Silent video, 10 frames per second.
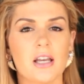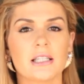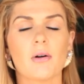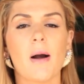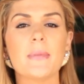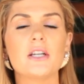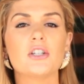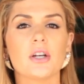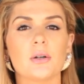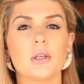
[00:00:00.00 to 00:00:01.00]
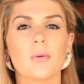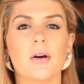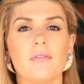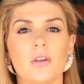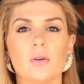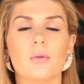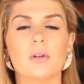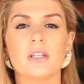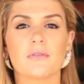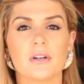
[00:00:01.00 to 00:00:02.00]
So I'm going to show you a few
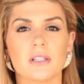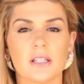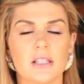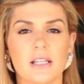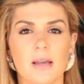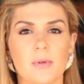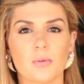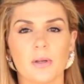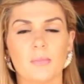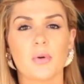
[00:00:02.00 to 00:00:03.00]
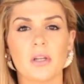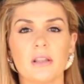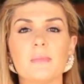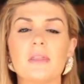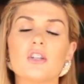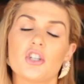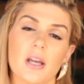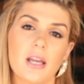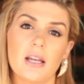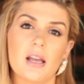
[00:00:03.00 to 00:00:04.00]
differences today between putting them in the
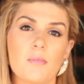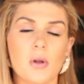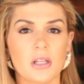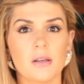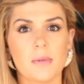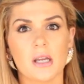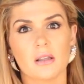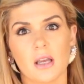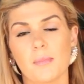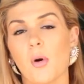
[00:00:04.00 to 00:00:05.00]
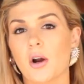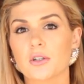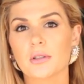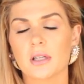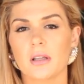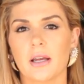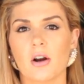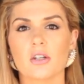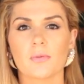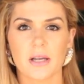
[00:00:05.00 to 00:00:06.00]
shade and putting them in like partial sunlight
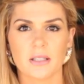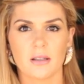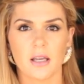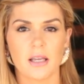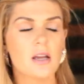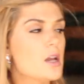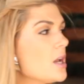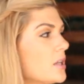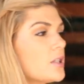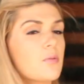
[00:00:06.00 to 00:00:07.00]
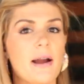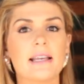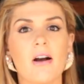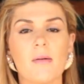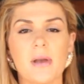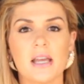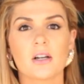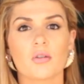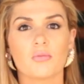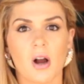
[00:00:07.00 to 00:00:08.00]
or direct sunlight. So right now I'm in
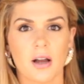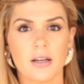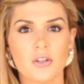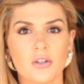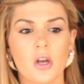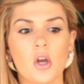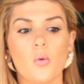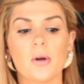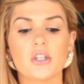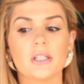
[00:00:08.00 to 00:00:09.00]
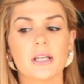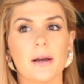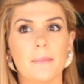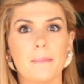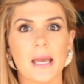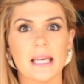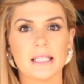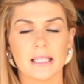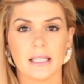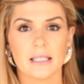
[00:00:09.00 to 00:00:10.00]
a garage, which is
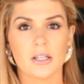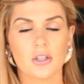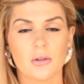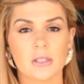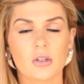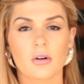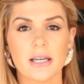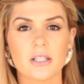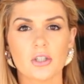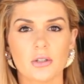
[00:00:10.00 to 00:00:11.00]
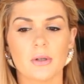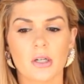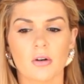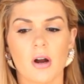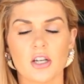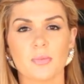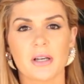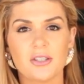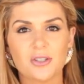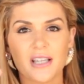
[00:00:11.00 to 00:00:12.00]
amazing to shoot. It's great to shoot in a garage
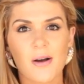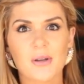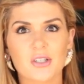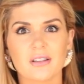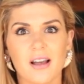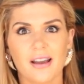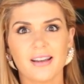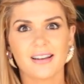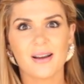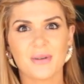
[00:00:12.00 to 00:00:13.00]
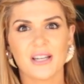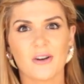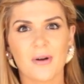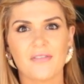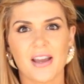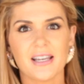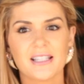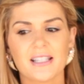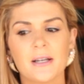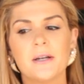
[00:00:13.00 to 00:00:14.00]
because you see how much light I'm getting on my
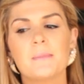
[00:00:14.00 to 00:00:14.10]
face.